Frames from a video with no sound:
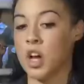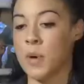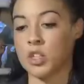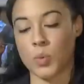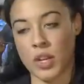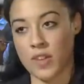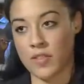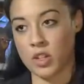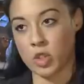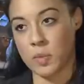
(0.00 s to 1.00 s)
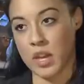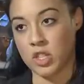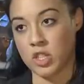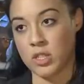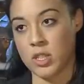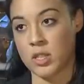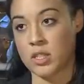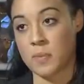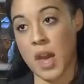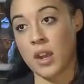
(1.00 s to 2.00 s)
about 2,500 patients in the
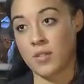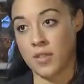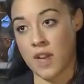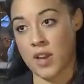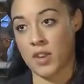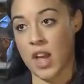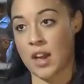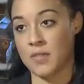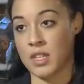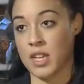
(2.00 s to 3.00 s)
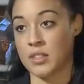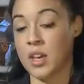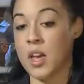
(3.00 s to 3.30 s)
span of the 5.5 days,